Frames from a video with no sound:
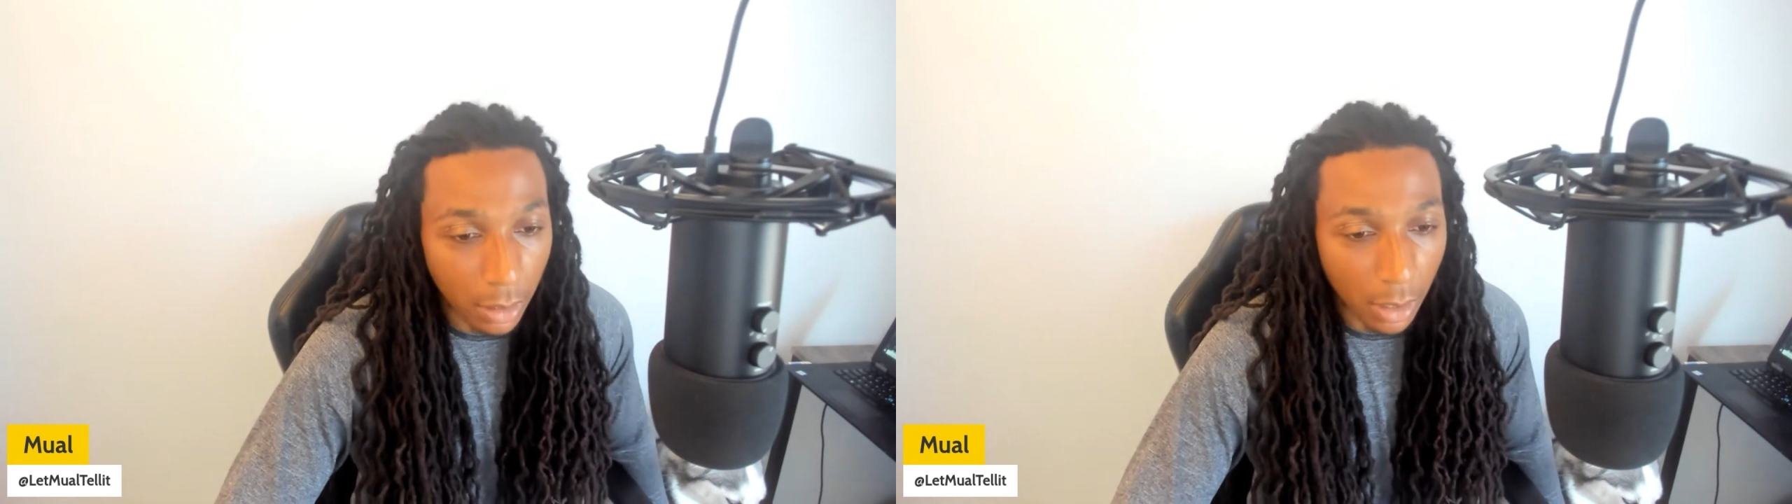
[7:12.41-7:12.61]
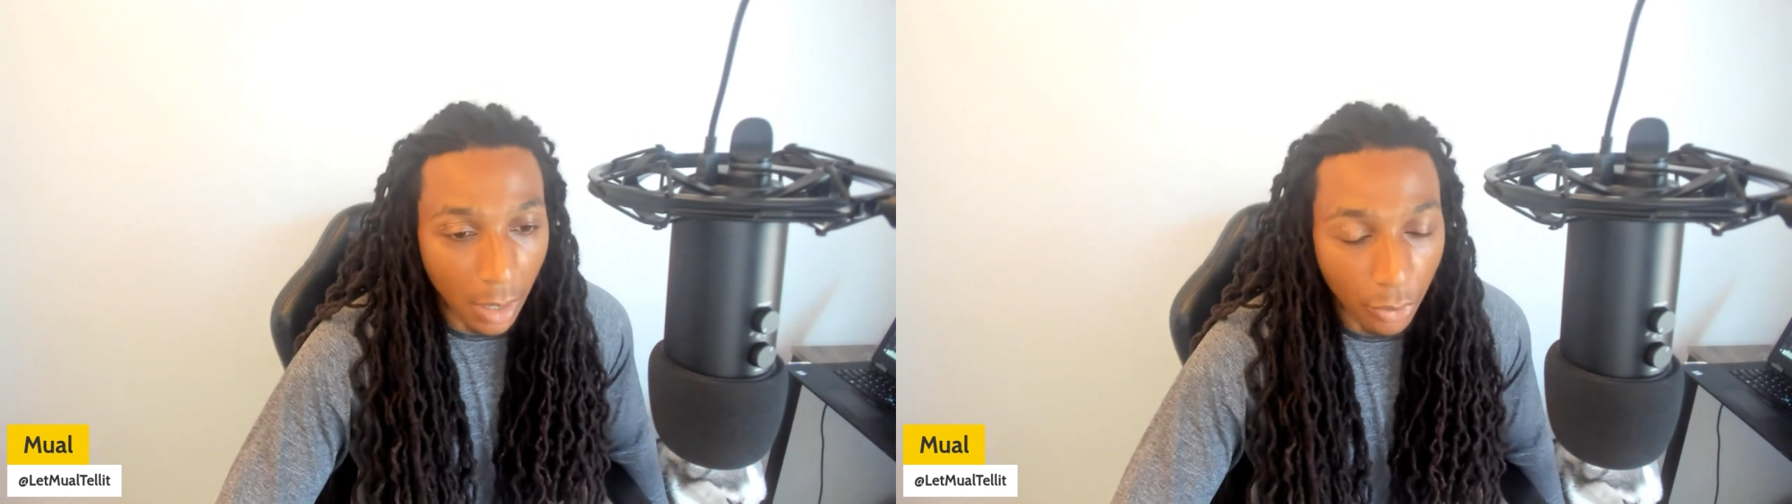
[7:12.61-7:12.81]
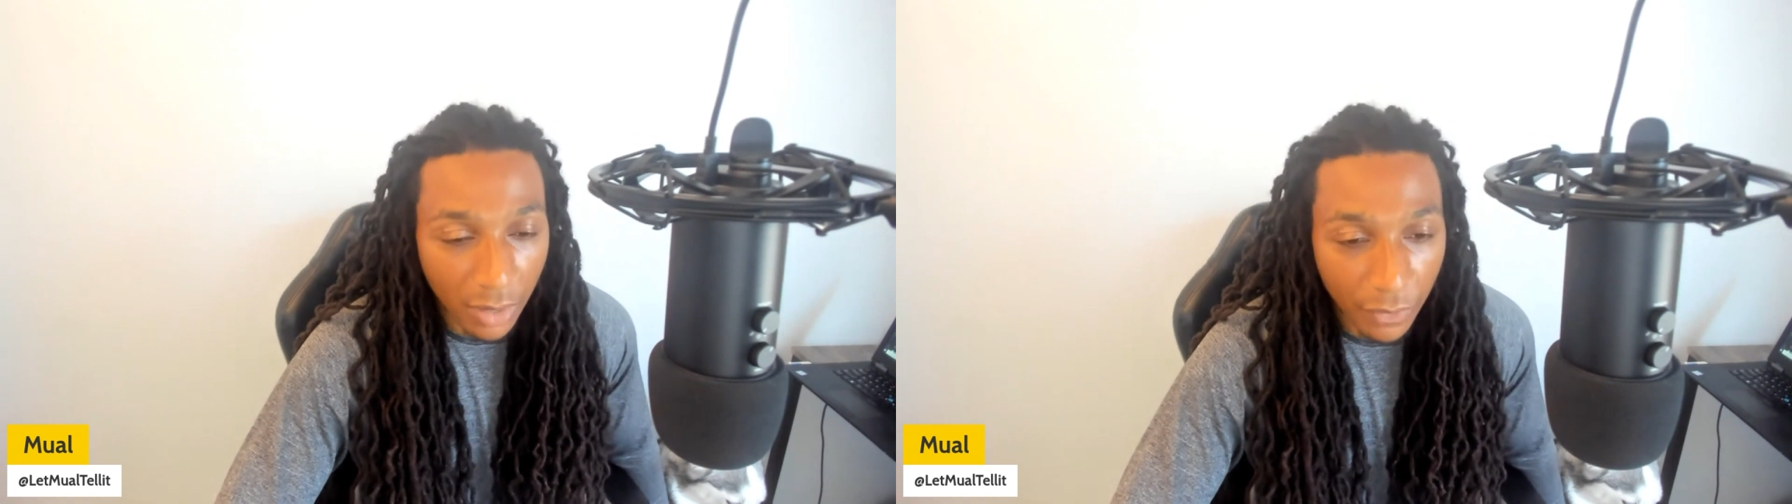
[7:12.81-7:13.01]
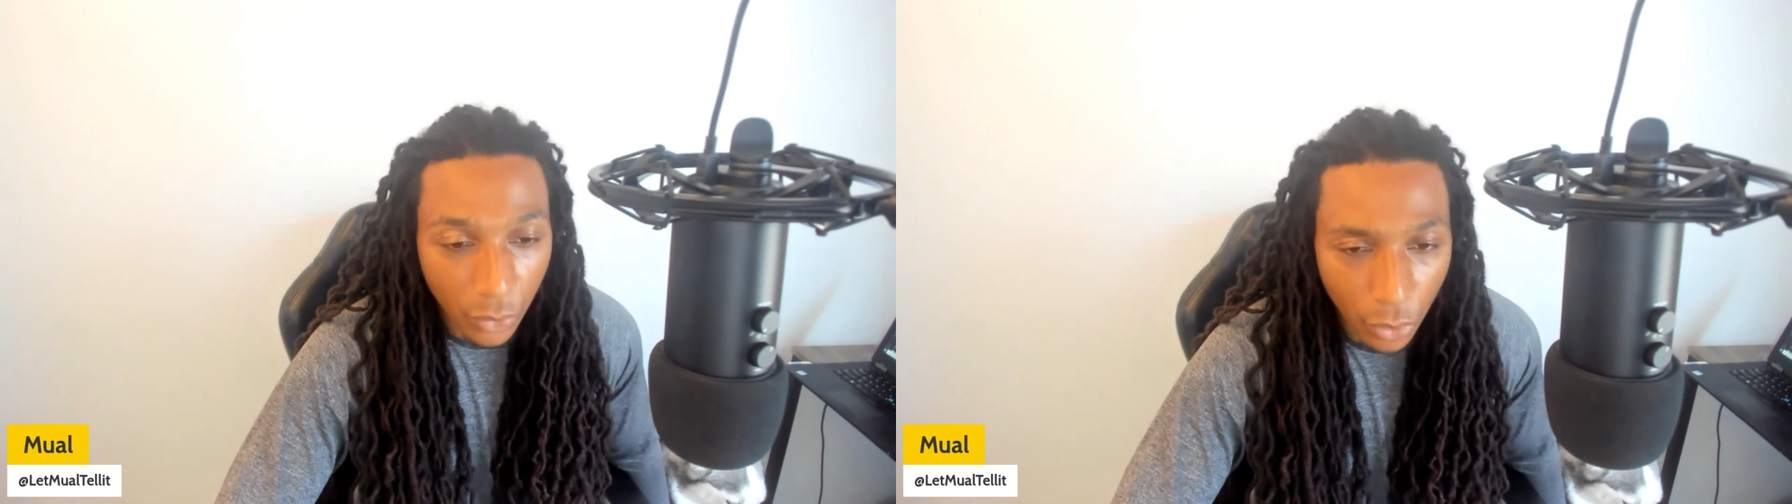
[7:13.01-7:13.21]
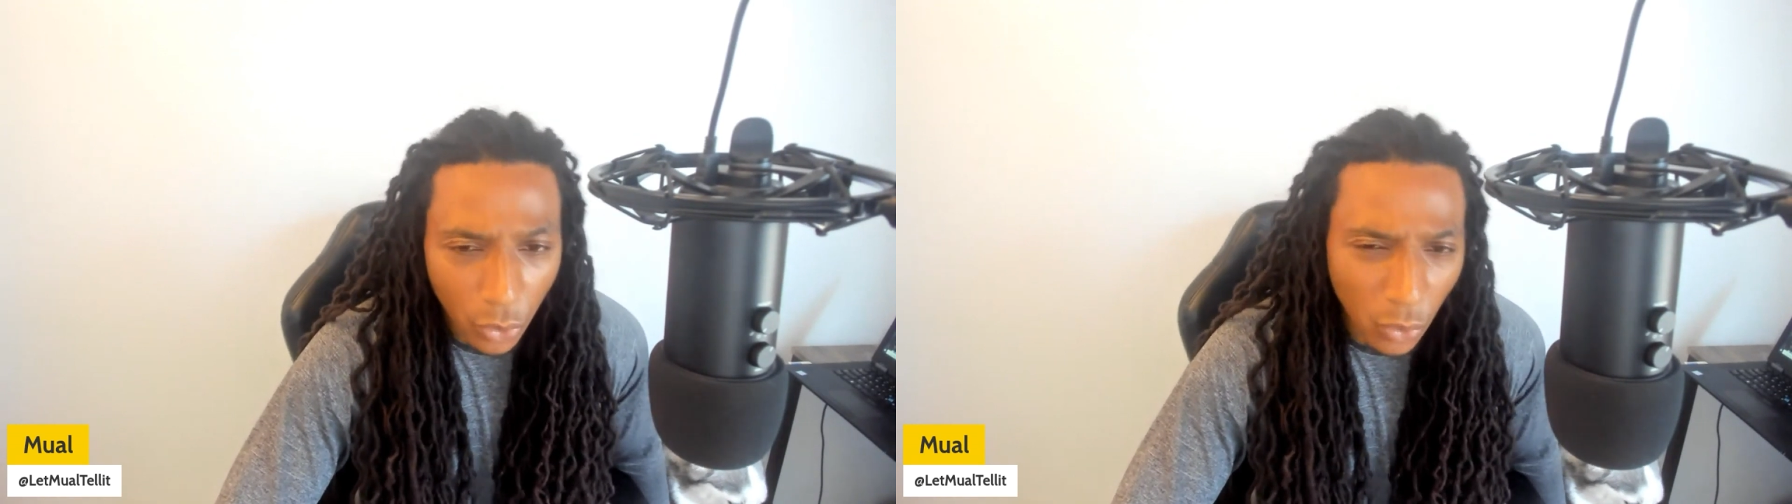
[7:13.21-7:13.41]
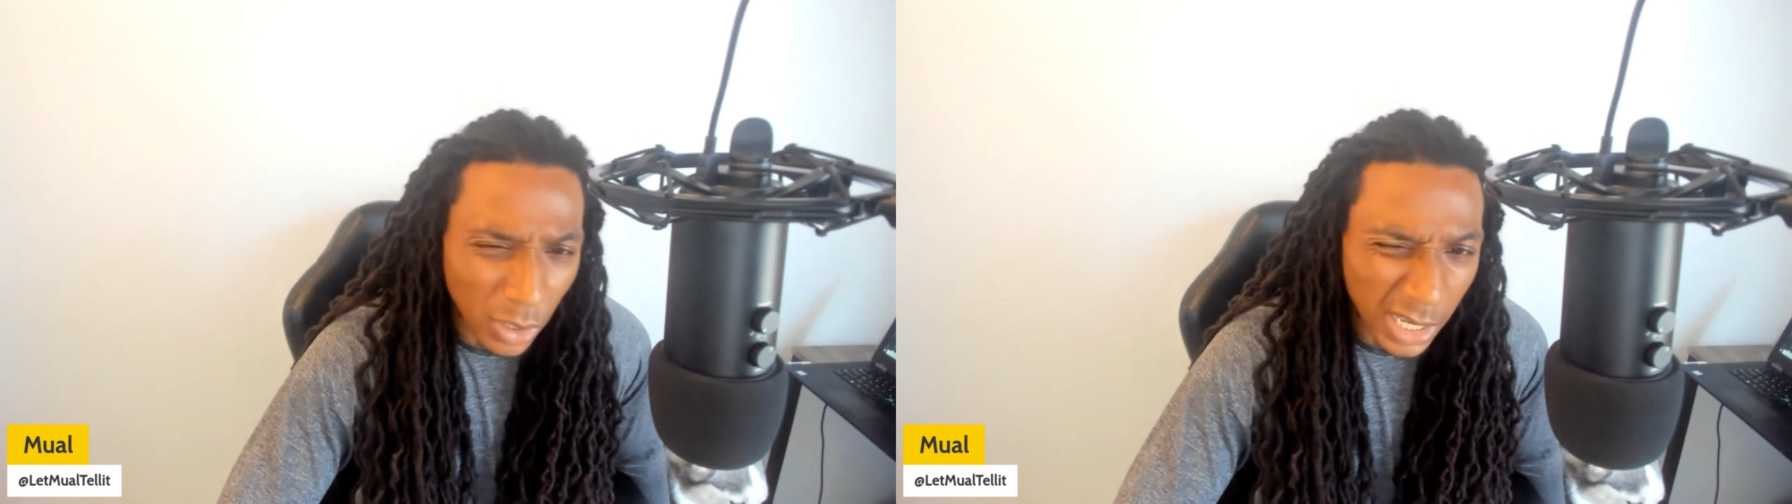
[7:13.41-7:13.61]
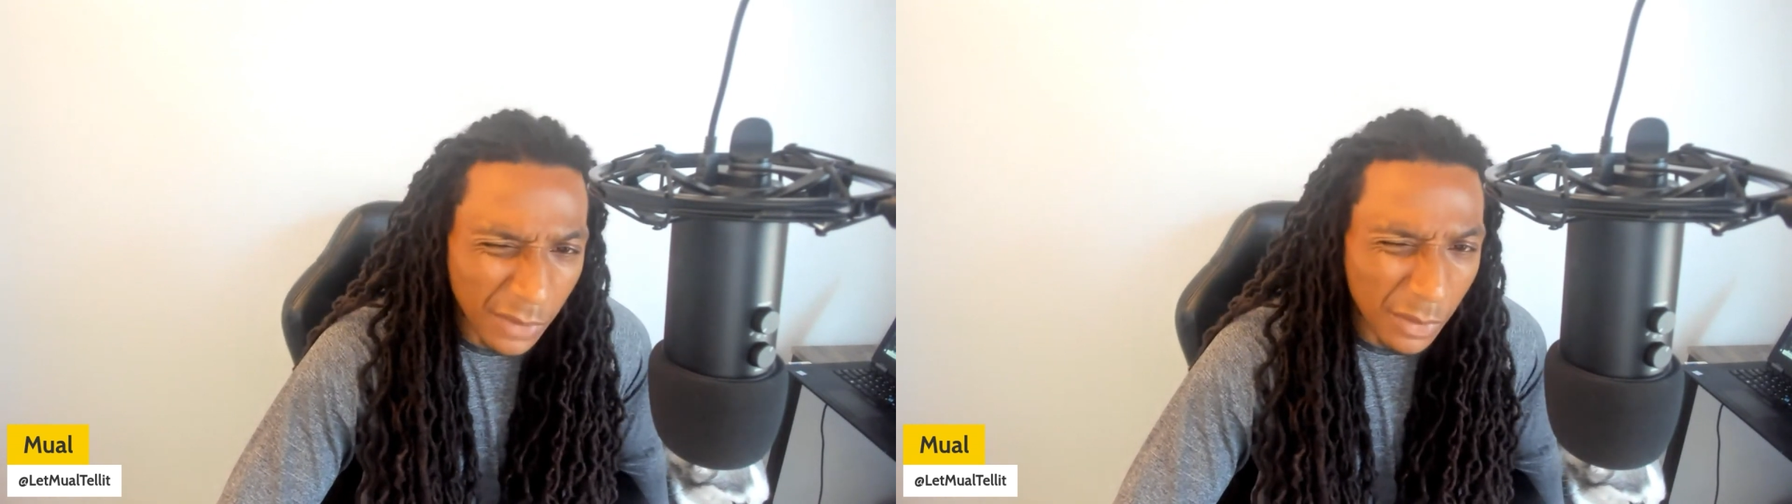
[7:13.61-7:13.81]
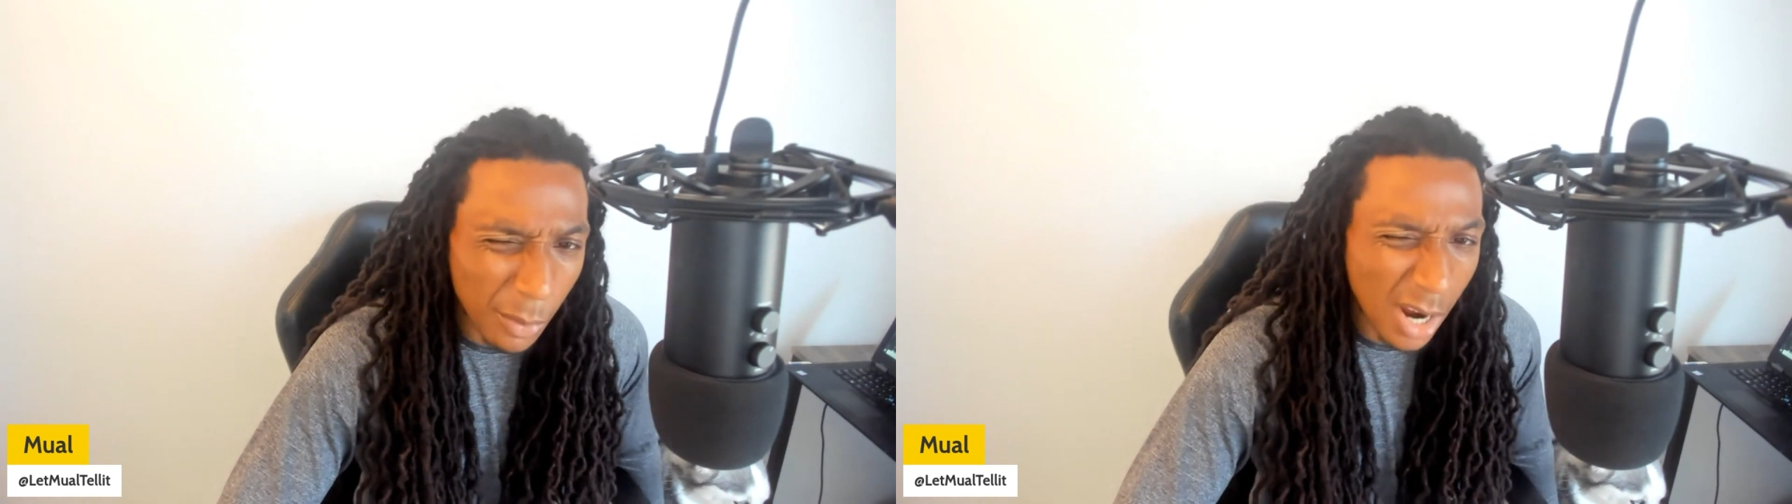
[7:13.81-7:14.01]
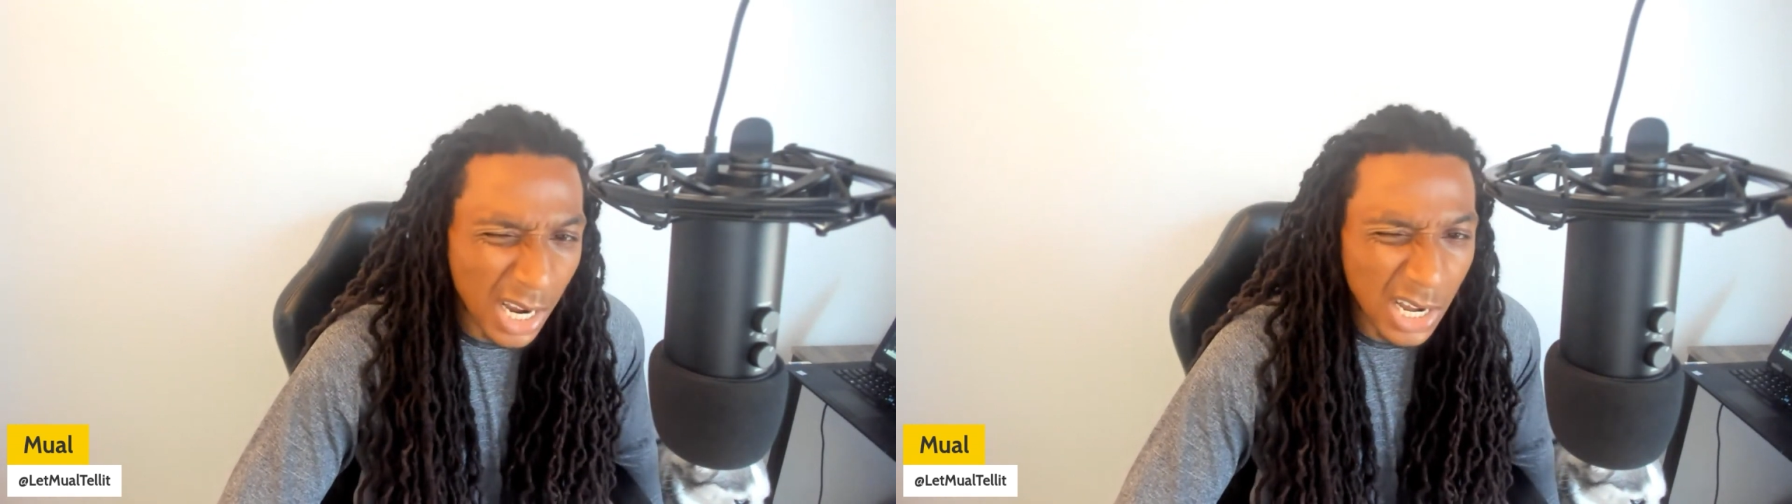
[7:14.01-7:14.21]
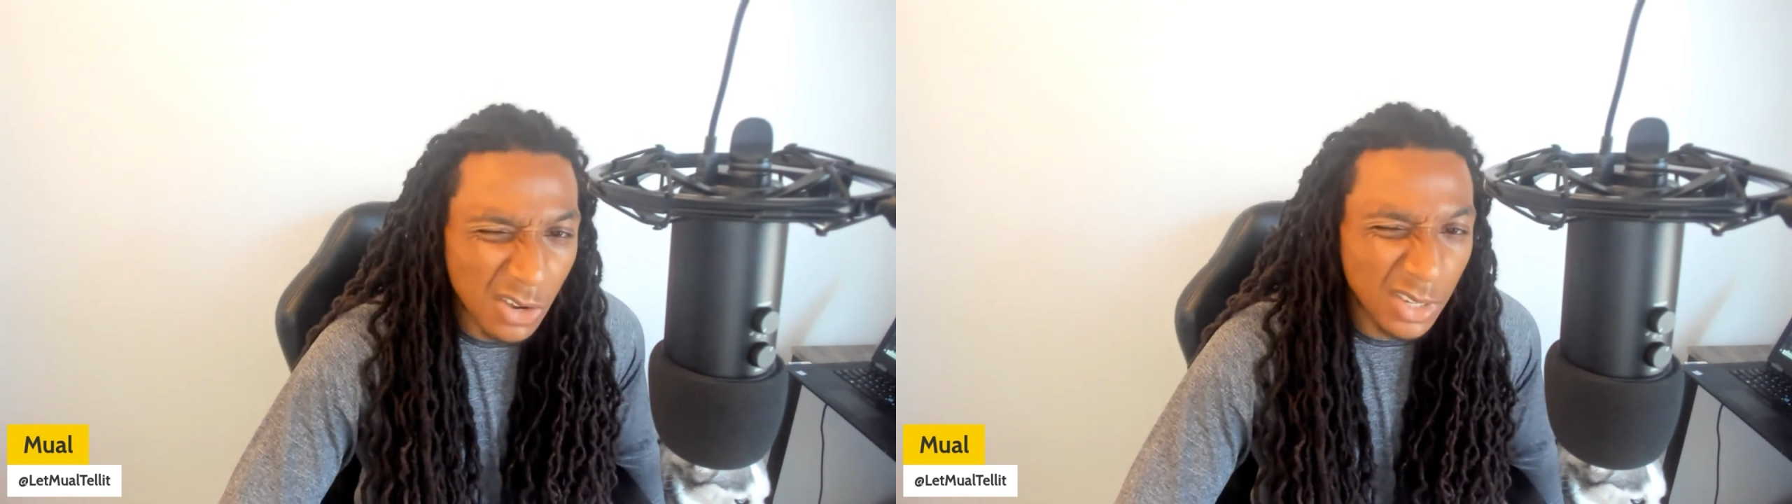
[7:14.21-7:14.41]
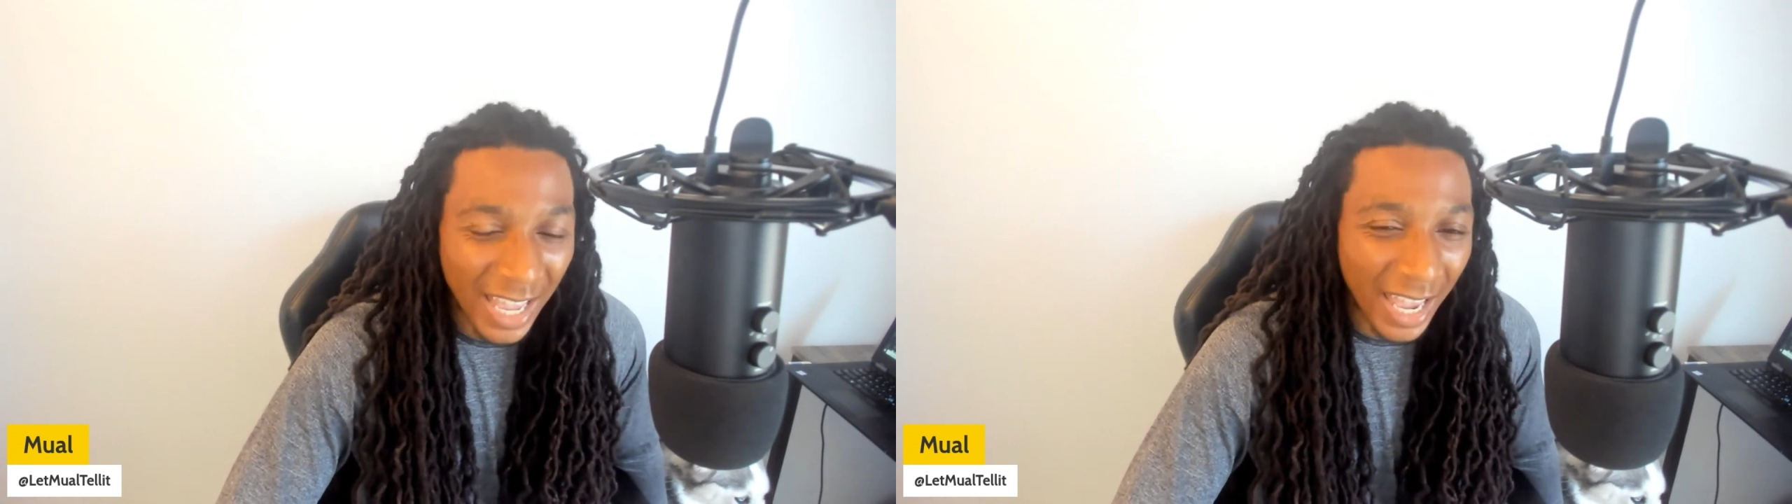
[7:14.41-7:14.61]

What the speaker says: Previewing who? The Denver Broncos